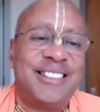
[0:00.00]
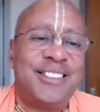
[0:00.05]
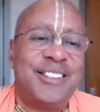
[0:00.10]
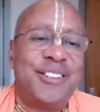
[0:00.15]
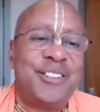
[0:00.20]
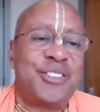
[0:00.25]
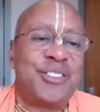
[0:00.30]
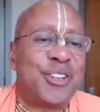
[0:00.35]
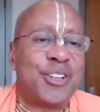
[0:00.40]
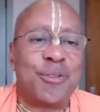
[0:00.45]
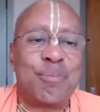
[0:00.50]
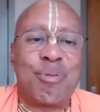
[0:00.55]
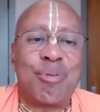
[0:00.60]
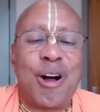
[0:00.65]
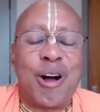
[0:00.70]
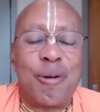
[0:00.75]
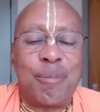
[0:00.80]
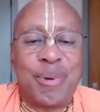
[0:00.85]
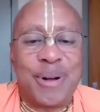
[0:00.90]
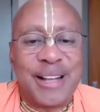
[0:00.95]
Srila
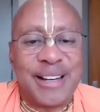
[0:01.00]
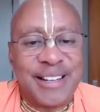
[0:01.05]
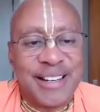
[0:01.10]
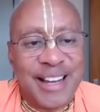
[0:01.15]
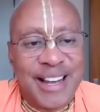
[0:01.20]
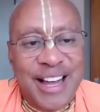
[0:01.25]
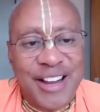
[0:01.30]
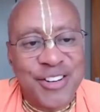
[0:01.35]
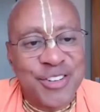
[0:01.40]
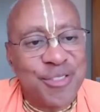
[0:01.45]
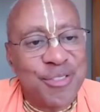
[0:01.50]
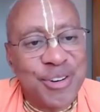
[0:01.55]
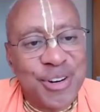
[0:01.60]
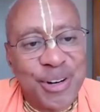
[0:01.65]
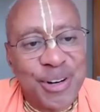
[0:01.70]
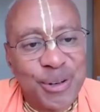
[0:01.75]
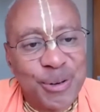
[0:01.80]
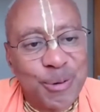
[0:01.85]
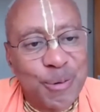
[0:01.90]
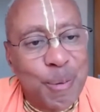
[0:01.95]
Prabhupada, as you
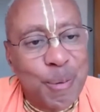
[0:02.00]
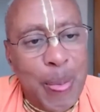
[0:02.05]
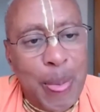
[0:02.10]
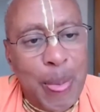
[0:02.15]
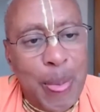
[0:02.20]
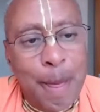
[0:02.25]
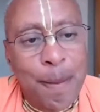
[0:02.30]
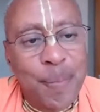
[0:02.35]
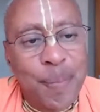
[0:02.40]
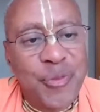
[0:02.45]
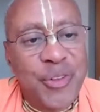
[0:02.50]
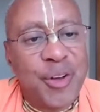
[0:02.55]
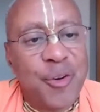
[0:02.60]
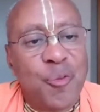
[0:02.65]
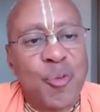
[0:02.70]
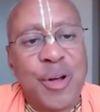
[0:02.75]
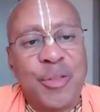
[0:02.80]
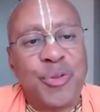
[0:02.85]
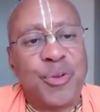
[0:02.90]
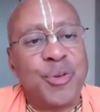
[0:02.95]
know,
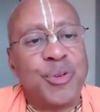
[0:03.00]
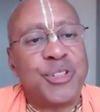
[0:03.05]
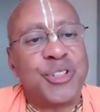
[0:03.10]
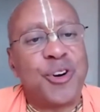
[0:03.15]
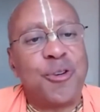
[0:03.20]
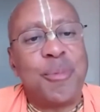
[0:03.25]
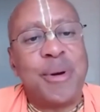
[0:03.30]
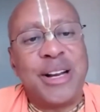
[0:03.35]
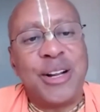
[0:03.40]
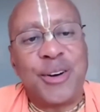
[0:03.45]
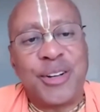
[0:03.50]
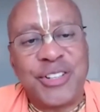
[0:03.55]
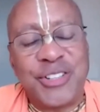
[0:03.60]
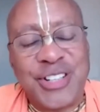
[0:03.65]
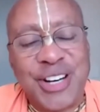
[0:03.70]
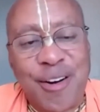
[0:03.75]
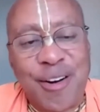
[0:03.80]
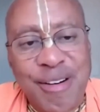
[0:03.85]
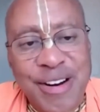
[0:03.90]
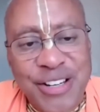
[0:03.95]
went through so many
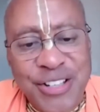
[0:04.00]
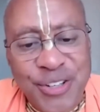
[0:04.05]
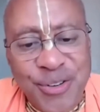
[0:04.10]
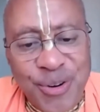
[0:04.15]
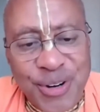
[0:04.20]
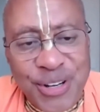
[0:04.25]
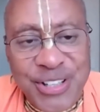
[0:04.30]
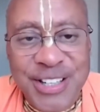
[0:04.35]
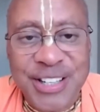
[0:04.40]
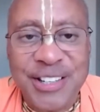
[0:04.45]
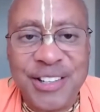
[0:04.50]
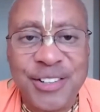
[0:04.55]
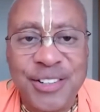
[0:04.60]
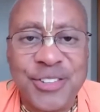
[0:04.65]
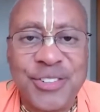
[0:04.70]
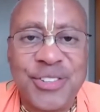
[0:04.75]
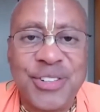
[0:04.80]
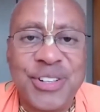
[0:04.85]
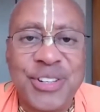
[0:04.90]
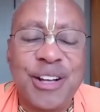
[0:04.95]
austerities and ordeals
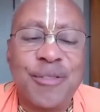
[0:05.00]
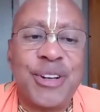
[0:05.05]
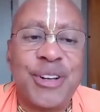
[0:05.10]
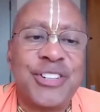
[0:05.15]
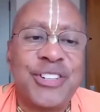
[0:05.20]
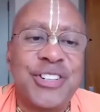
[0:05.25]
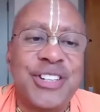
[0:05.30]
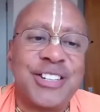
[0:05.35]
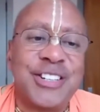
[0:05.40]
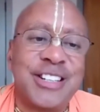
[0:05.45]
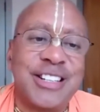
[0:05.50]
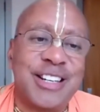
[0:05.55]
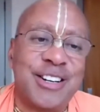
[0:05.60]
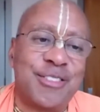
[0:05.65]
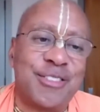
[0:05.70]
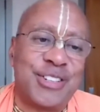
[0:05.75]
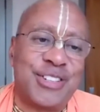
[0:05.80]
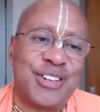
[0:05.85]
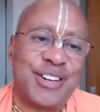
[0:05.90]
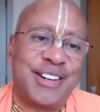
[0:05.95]
to give us this
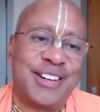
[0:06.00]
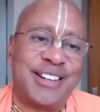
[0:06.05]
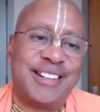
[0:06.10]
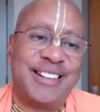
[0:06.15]
literature.